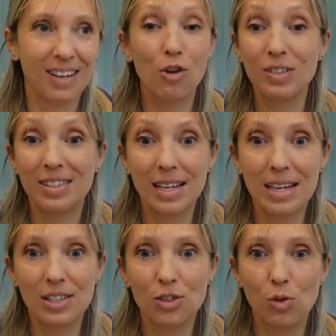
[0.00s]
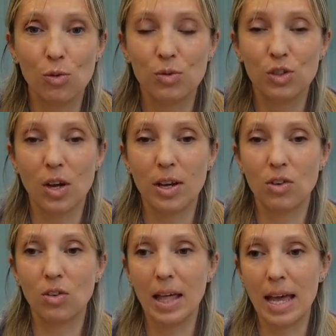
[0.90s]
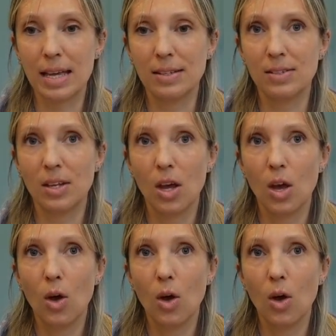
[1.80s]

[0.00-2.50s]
current seasonal cycle is,